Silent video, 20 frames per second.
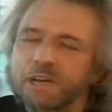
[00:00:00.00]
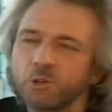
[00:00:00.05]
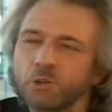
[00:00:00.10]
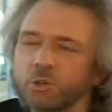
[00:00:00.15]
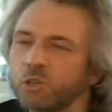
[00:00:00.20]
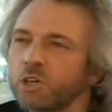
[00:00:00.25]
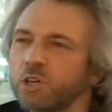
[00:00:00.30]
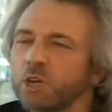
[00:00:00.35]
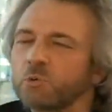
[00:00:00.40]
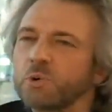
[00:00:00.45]
Not
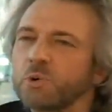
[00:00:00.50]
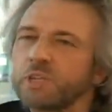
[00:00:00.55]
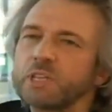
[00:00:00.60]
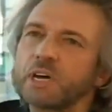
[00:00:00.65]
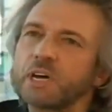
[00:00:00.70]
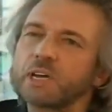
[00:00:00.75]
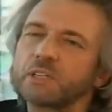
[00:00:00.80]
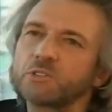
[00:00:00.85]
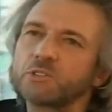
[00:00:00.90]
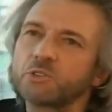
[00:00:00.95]
only are we
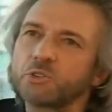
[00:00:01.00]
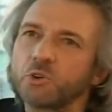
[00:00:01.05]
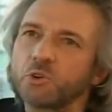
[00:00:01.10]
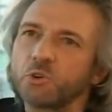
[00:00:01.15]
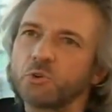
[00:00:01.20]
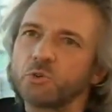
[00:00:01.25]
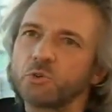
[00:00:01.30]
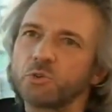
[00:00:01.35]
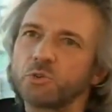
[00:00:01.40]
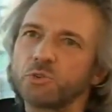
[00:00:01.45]
not
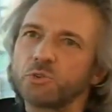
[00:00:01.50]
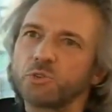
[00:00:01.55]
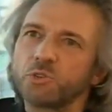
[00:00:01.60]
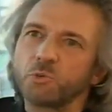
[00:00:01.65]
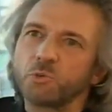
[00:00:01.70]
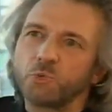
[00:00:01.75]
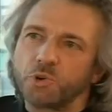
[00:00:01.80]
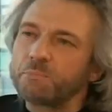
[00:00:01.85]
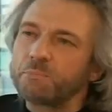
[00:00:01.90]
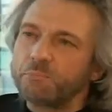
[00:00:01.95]
told
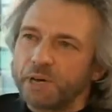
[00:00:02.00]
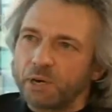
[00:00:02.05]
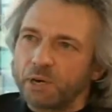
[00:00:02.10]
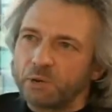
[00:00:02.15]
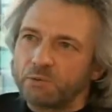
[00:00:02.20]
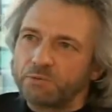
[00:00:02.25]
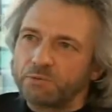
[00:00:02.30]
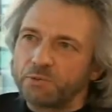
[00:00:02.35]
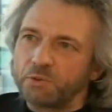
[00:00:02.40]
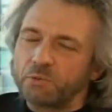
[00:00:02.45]
that we're
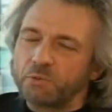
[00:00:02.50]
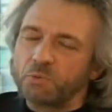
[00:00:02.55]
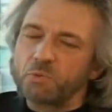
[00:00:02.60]
powerful,